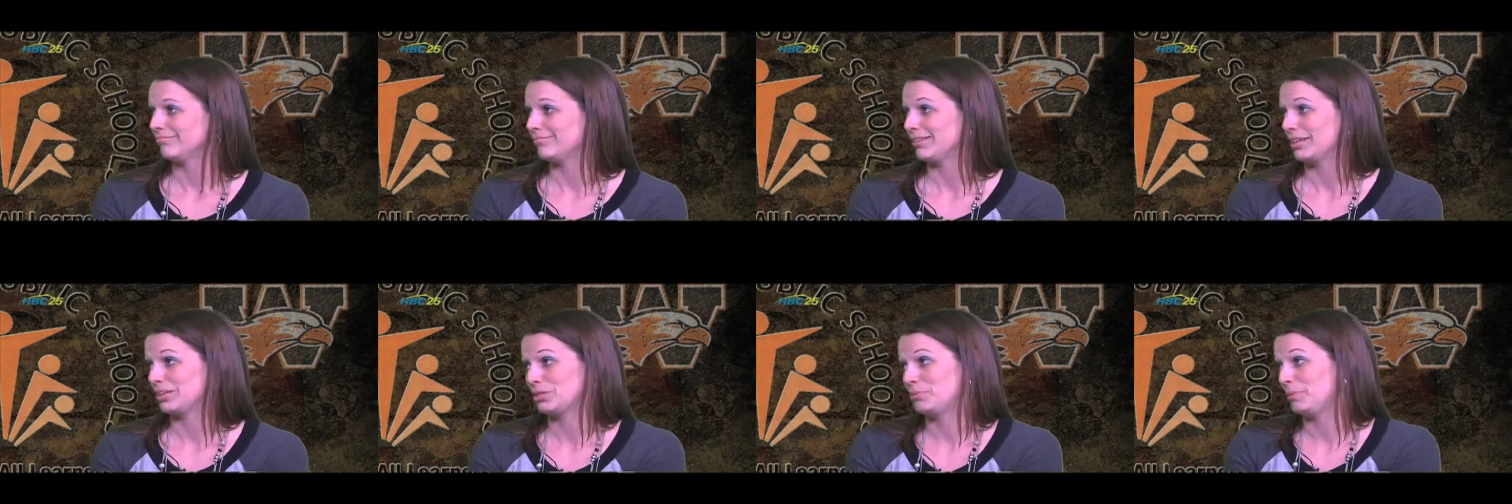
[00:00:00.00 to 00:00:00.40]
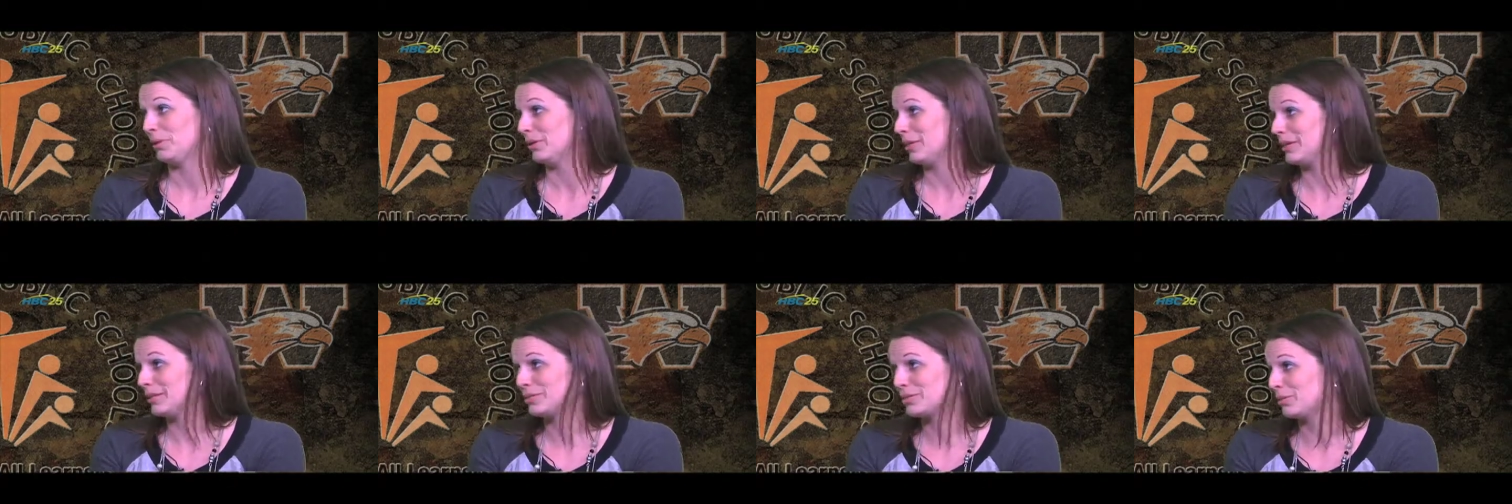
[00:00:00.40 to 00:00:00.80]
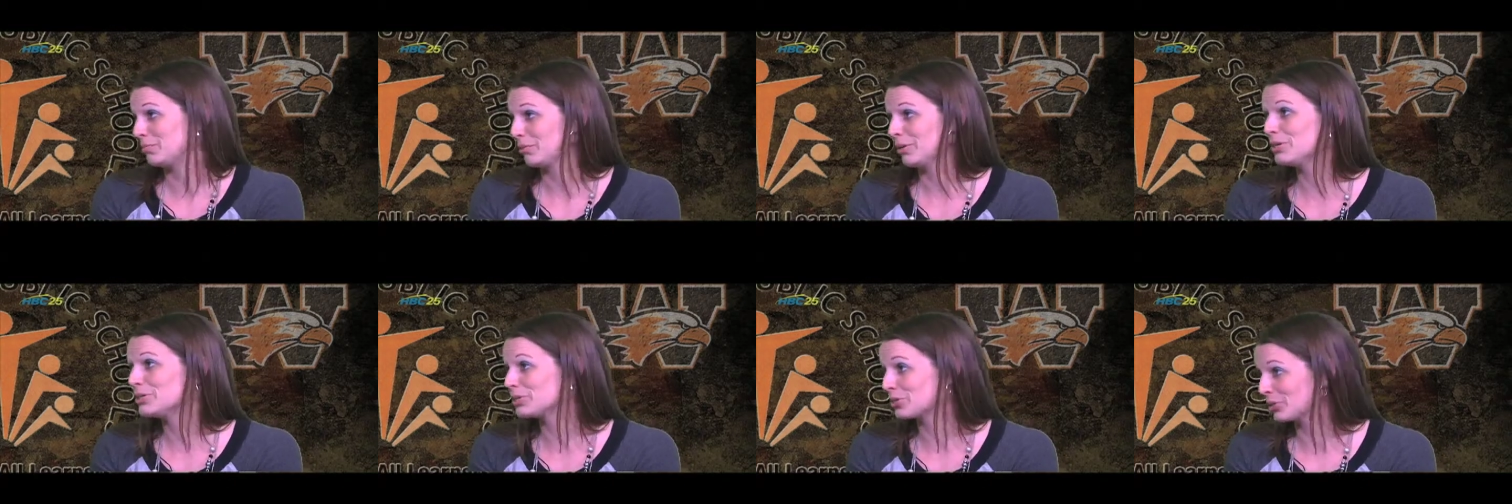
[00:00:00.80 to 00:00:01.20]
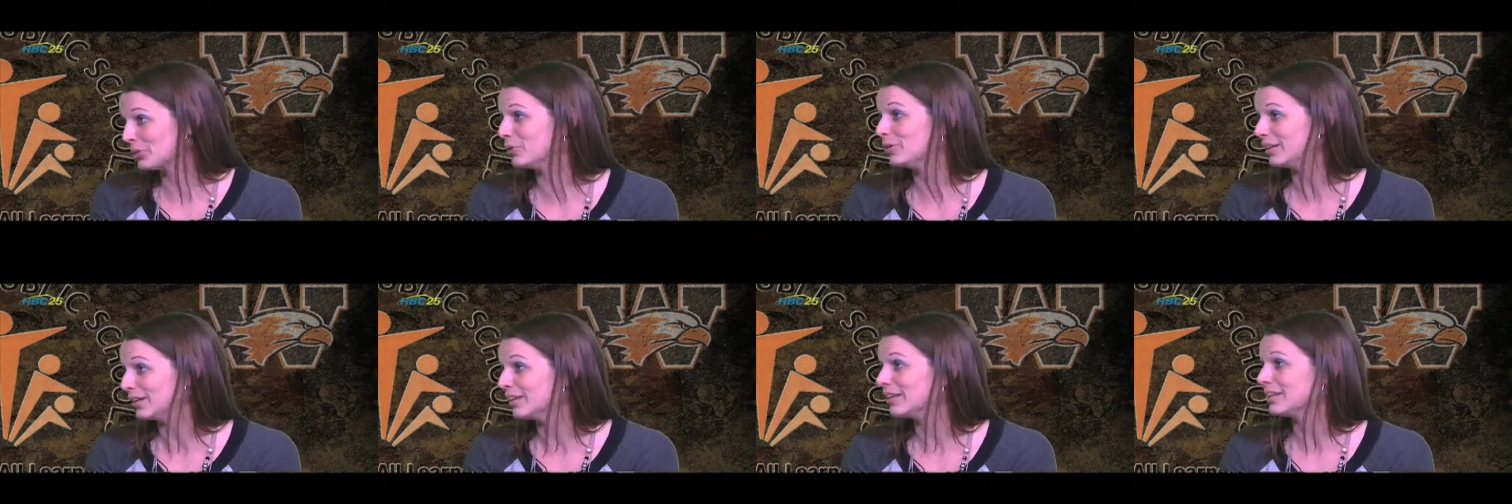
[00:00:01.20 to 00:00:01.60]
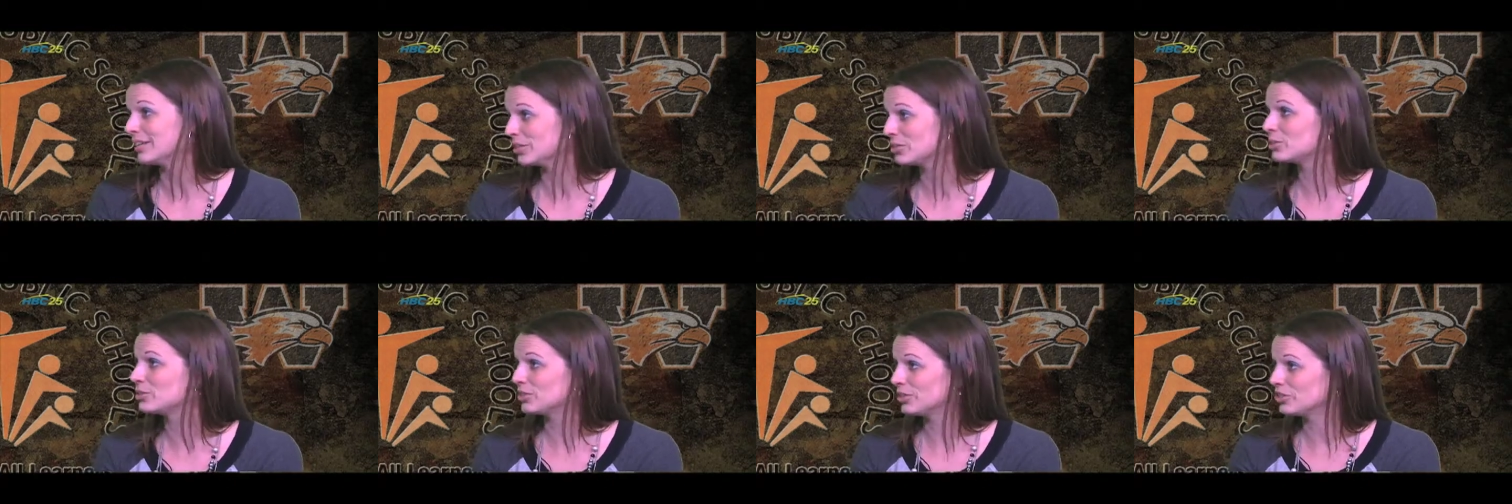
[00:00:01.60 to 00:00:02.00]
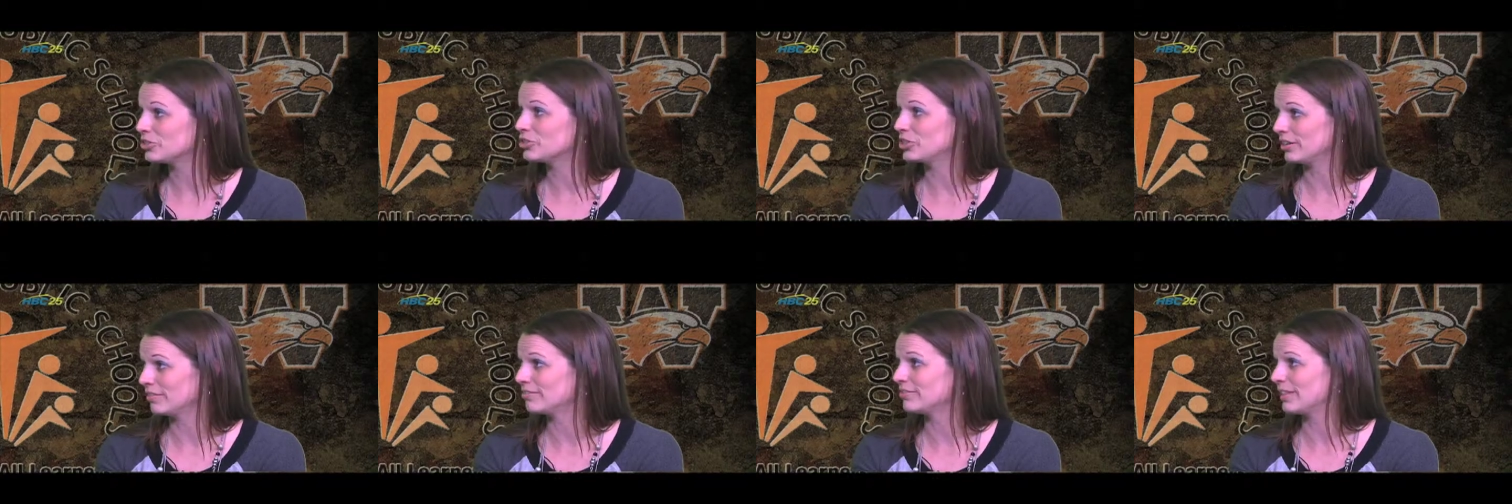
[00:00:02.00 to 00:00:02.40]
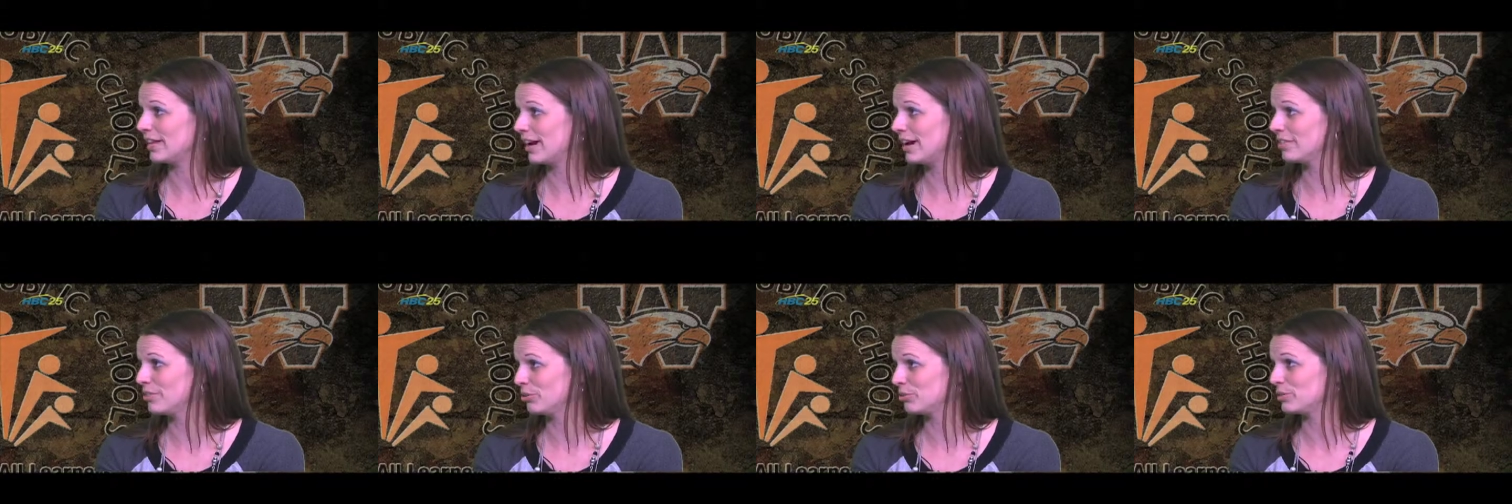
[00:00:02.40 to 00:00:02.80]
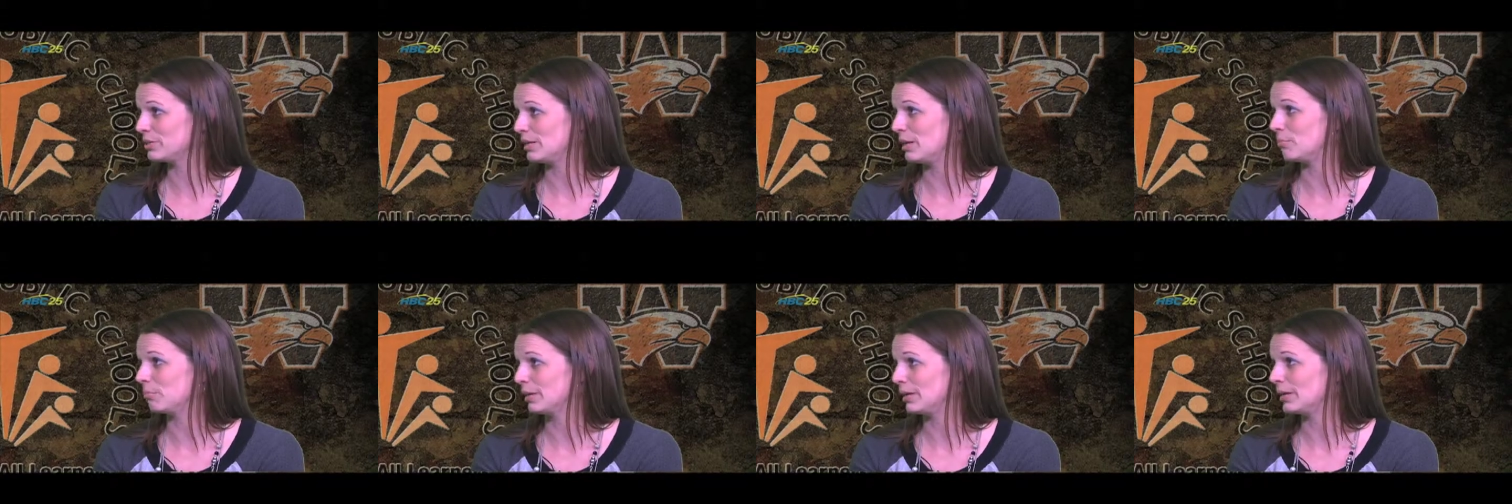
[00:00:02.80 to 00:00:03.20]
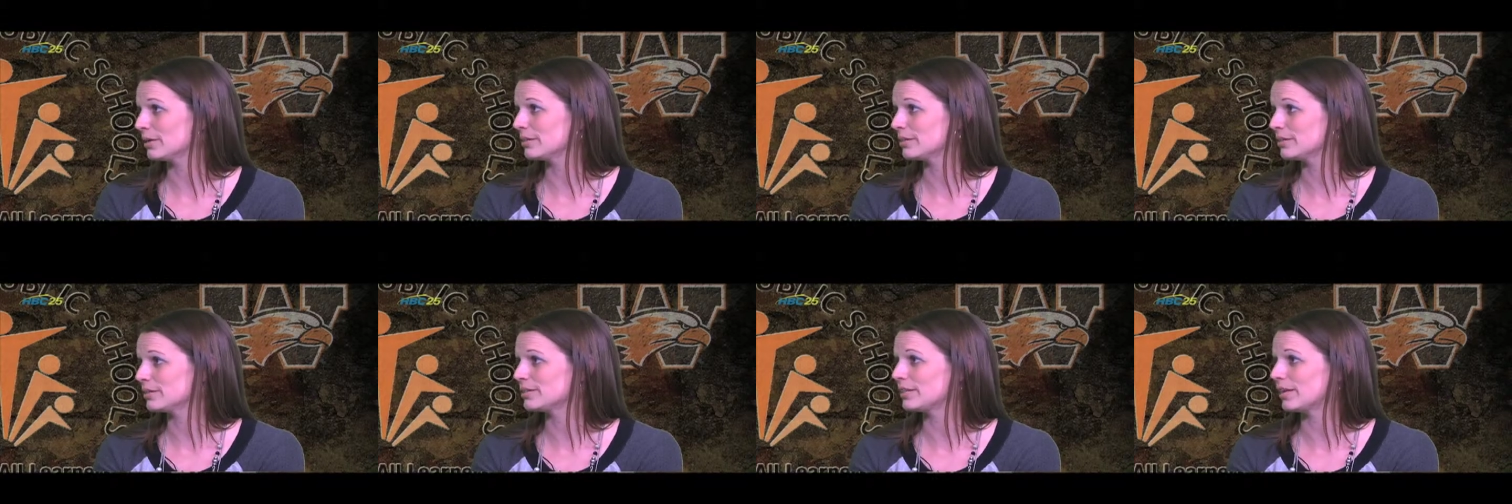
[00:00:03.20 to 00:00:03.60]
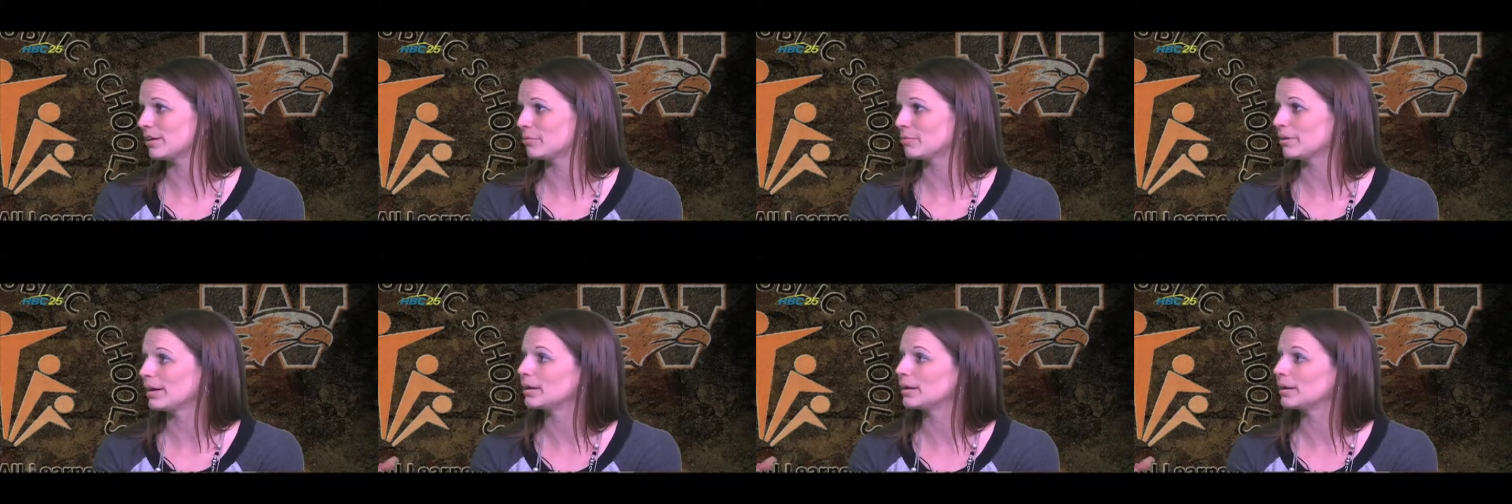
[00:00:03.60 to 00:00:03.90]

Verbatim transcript: experience in preschool is to shift that those numbers. That but we way.